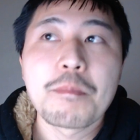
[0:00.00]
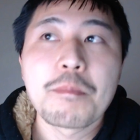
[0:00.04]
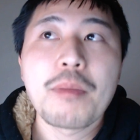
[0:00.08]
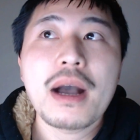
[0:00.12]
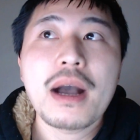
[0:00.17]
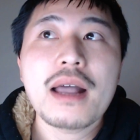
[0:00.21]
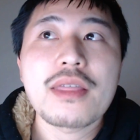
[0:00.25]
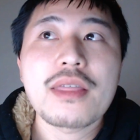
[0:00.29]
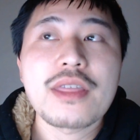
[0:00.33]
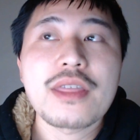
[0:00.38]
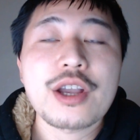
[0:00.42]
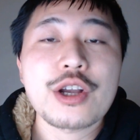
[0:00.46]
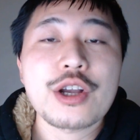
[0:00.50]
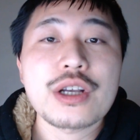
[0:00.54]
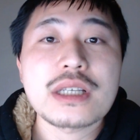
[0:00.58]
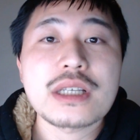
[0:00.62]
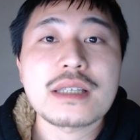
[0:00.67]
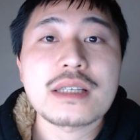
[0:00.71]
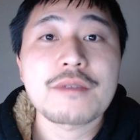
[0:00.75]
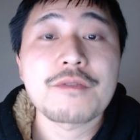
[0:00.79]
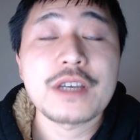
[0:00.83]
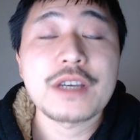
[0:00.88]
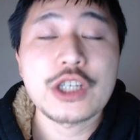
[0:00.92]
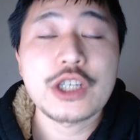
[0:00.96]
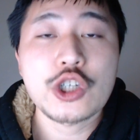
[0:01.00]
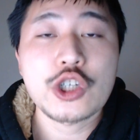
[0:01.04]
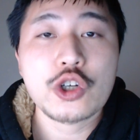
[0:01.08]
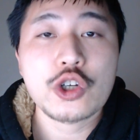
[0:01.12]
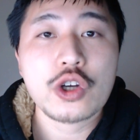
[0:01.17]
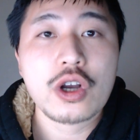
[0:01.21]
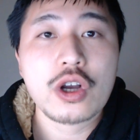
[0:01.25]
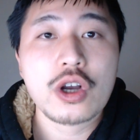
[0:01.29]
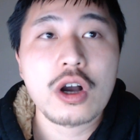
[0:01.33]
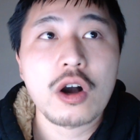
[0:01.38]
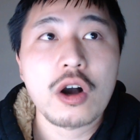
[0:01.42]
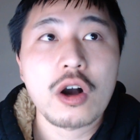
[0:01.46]
But there is a
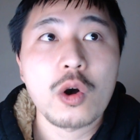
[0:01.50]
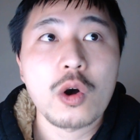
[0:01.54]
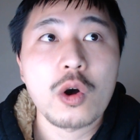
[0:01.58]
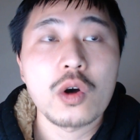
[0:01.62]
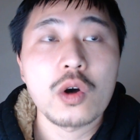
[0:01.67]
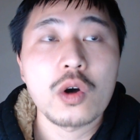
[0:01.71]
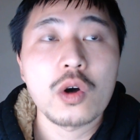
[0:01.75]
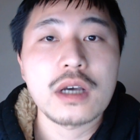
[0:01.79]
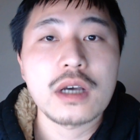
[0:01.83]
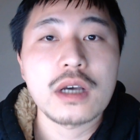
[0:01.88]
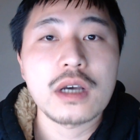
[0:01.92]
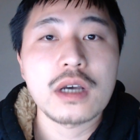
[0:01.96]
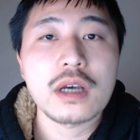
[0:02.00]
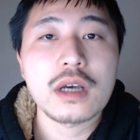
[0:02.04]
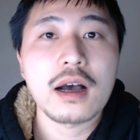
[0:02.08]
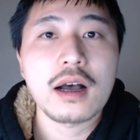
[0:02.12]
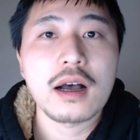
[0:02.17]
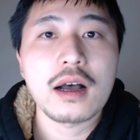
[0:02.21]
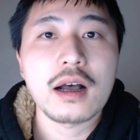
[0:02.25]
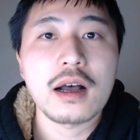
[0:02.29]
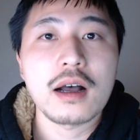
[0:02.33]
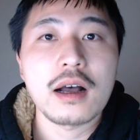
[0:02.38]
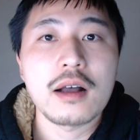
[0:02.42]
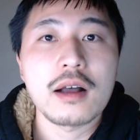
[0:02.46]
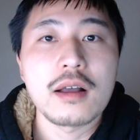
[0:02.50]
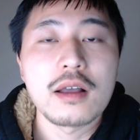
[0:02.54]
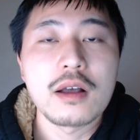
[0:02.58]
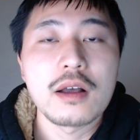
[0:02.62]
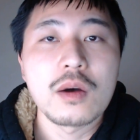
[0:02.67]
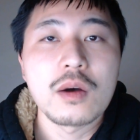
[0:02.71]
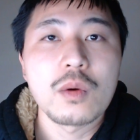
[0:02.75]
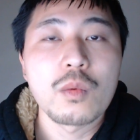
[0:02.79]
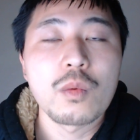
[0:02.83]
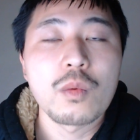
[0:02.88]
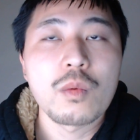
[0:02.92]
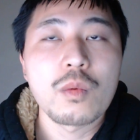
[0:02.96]
feature called
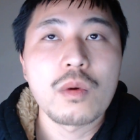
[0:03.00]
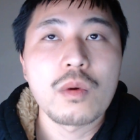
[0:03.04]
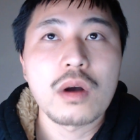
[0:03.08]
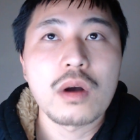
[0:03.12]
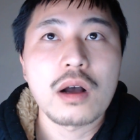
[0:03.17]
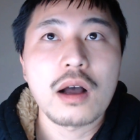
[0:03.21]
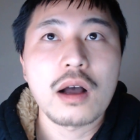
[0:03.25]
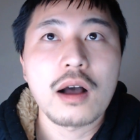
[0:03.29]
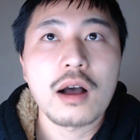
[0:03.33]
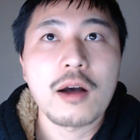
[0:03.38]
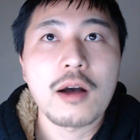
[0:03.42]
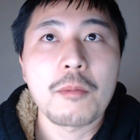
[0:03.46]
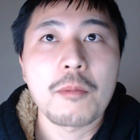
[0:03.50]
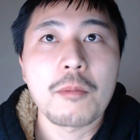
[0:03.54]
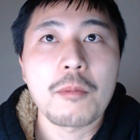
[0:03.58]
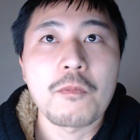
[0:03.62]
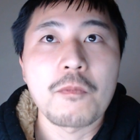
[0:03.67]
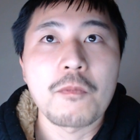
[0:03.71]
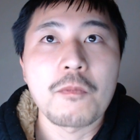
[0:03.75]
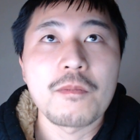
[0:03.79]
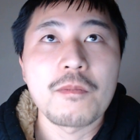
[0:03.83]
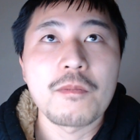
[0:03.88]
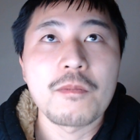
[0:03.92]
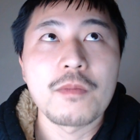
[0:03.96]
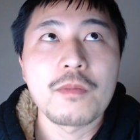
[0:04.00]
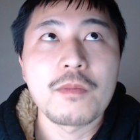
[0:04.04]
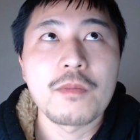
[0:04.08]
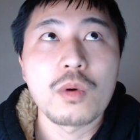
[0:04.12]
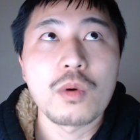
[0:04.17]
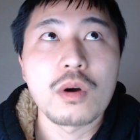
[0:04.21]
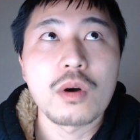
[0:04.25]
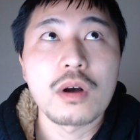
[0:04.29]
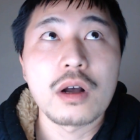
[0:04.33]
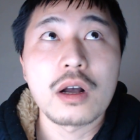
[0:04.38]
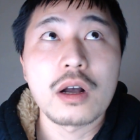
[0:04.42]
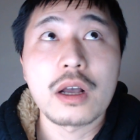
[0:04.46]
uh, um,
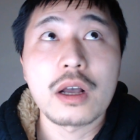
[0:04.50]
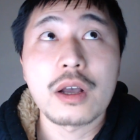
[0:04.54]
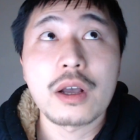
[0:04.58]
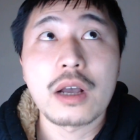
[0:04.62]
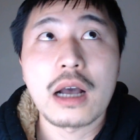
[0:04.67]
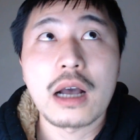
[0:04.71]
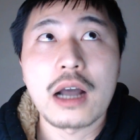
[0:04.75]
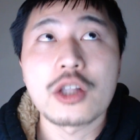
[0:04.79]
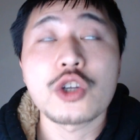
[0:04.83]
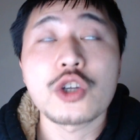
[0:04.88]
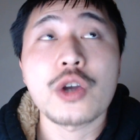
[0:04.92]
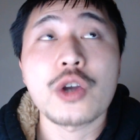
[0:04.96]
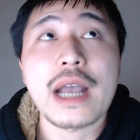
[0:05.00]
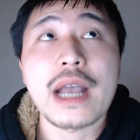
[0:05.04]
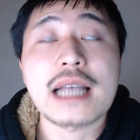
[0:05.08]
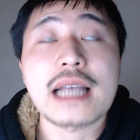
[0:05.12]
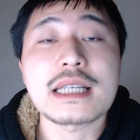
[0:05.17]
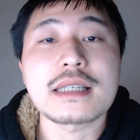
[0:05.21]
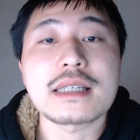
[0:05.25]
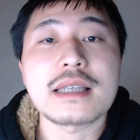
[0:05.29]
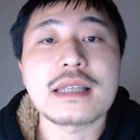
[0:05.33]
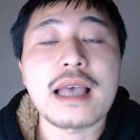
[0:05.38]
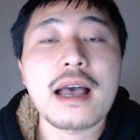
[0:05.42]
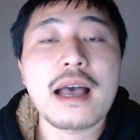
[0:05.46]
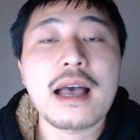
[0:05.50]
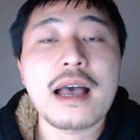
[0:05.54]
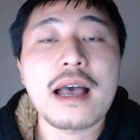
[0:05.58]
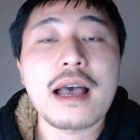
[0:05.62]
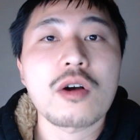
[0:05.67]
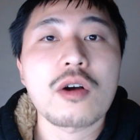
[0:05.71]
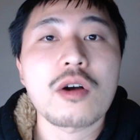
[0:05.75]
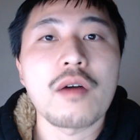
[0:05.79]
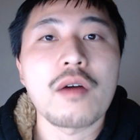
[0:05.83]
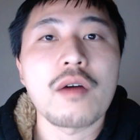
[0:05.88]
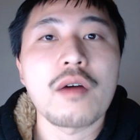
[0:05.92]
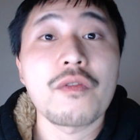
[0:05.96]
under SSL
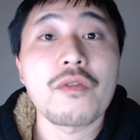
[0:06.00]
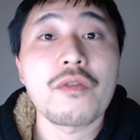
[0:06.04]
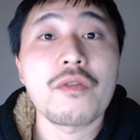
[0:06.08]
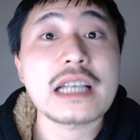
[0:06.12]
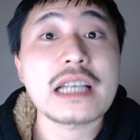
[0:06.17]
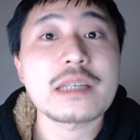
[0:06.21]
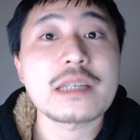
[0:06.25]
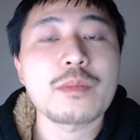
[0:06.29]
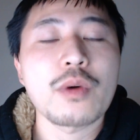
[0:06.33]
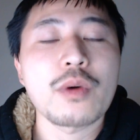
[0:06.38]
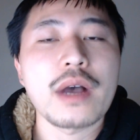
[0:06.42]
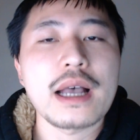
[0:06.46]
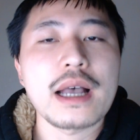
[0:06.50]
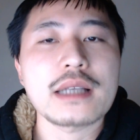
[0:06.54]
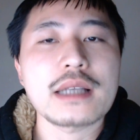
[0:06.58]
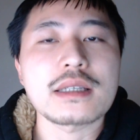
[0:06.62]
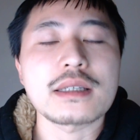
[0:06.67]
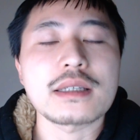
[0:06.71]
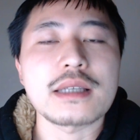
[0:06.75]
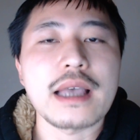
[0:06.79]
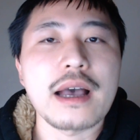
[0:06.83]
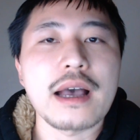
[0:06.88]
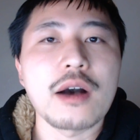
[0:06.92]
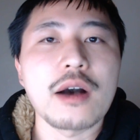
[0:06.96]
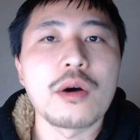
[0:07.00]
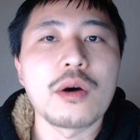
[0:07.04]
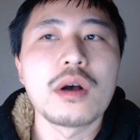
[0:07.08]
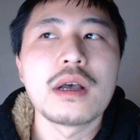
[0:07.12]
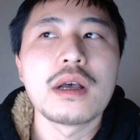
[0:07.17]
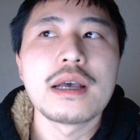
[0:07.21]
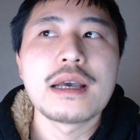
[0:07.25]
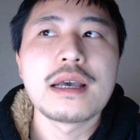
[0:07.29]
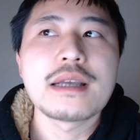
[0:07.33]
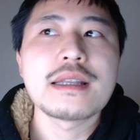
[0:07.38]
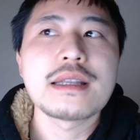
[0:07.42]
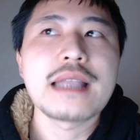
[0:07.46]
called flexible SSL.
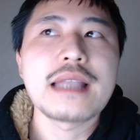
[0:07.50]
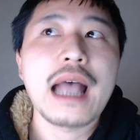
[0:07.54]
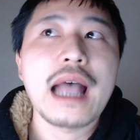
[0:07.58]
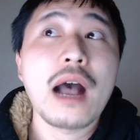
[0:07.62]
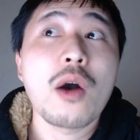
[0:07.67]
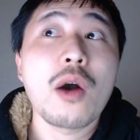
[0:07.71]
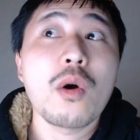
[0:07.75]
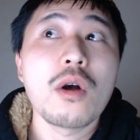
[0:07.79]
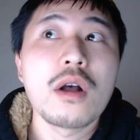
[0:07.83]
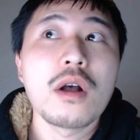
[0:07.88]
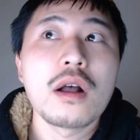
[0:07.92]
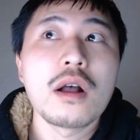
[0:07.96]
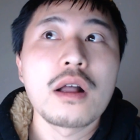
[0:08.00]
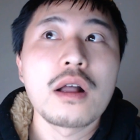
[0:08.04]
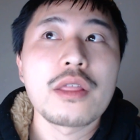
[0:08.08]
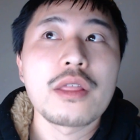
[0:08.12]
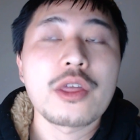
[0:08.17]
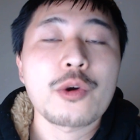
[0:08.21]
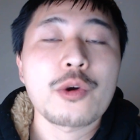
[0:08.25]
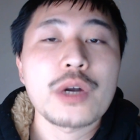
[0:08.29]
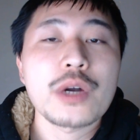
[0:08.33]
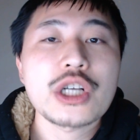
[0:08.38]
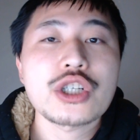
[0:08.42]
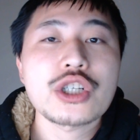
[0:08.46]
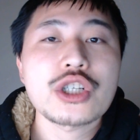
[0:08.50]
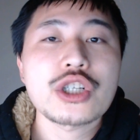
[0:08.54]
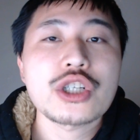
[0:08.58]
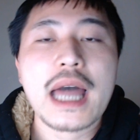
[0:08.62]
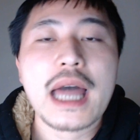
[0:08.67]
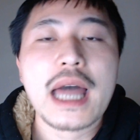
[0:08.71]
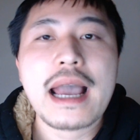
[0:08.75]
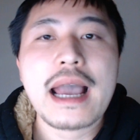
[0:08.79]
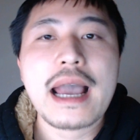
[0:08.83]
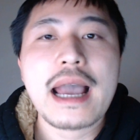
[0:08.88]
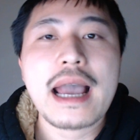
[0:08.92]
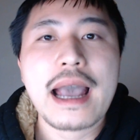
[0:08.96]
Now, the question that
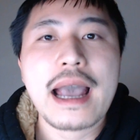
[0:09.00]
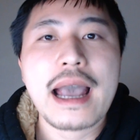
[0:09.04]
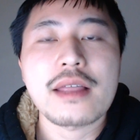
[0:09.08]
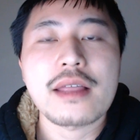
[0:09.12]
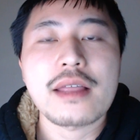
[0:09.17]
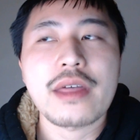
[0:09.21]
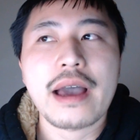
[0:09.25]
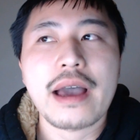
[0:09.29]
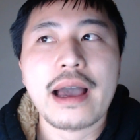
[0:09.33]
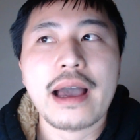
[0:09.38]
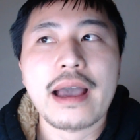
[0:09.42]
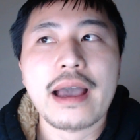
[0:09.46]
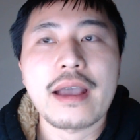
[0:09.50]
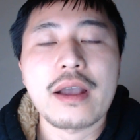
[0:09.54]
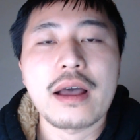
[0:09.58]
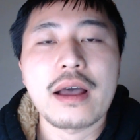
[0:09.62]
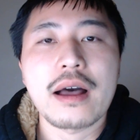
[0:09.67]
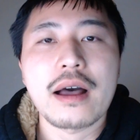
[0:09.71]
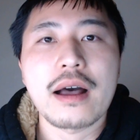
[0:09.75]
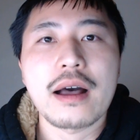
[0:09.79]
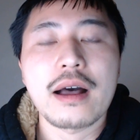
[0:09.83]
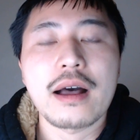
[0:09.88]
I had that I uh,